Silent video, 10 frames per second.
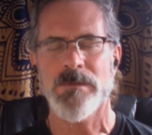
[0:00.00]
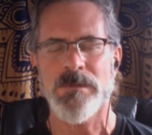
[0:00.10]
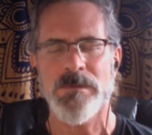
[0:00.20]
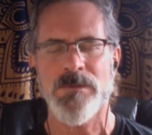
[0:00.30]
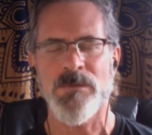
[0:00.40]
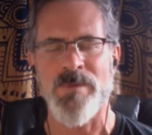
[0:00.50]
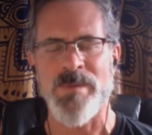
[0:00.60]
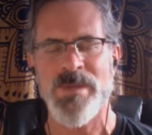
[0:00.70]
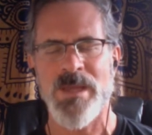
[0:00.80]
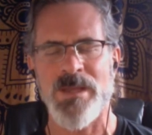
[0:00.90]
the rib
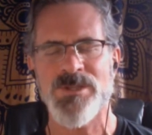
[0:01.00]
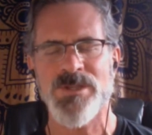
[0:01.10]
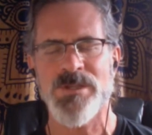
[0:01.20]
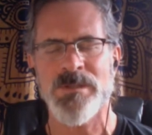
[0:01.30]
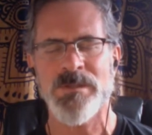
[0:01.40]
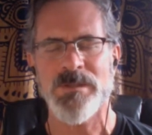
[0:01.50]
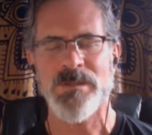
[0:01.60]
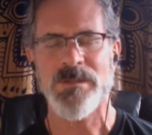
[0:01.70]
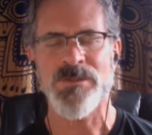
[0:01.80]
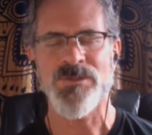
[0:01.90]
cage
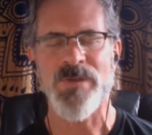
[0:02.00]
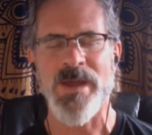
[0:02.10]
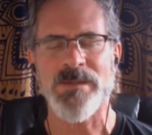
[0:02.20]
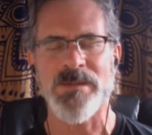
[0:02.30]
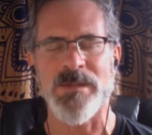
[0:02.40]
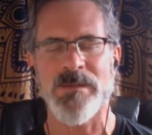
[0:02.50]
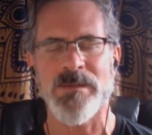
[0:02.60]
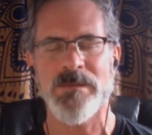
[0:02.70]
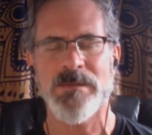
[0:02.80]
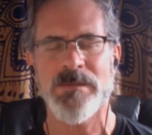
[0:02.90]
contracting,
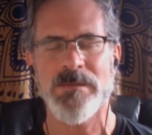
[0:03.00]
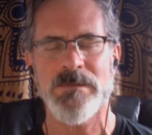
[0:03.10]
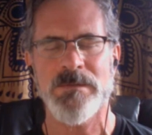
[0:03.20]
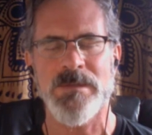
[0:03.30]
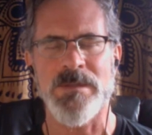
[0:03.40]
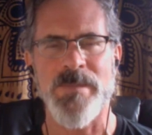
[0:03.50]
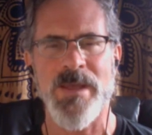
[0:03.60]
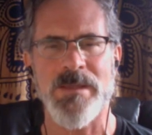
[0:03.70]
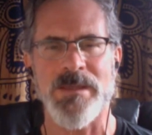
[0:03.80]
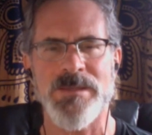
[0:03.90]
and the
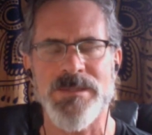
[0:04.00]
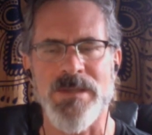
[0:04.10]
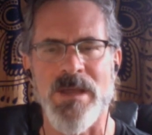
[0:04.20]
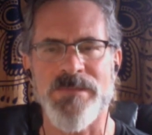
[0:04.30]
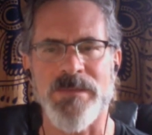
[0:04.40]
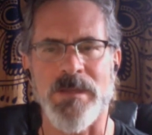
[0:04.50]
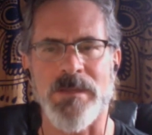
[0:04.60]
belly softening.